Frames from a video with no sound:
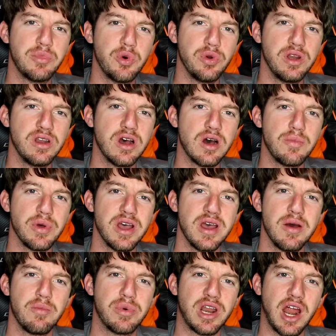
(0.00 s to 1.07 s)
booted up,
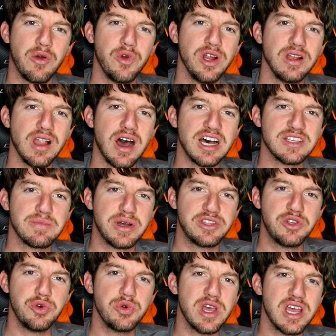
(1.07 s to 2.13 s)
but I realized my
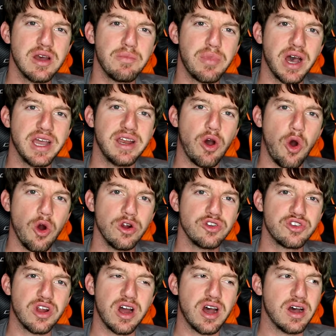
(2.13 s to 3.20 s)
2 GB hard
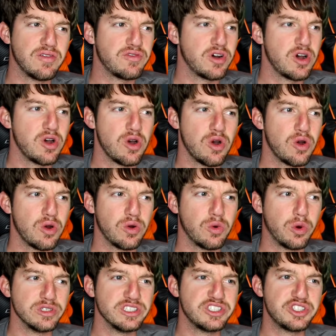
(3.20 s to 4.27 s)
drive
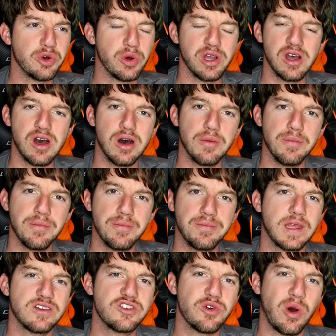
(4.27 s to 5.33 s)
wasn't showing up.
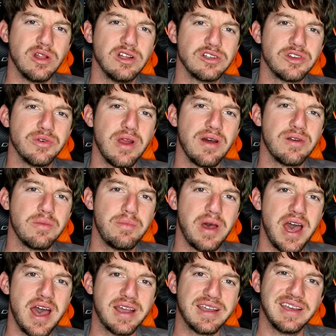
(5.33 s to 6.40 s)
So I looked around the
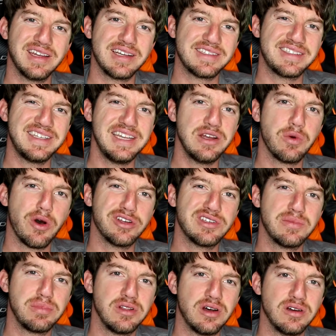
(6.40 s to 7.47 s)
back and I seen it
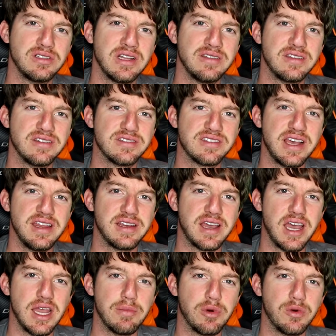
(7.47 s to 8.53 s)
wasn't plugged into the SATA
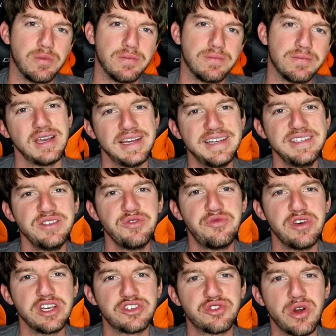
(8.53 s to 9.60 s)
cable. Easy
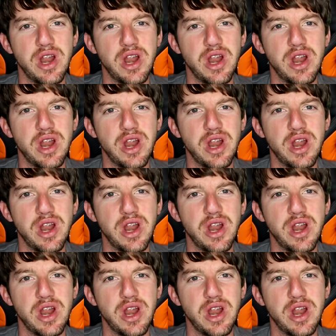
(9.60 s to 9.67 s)
fix,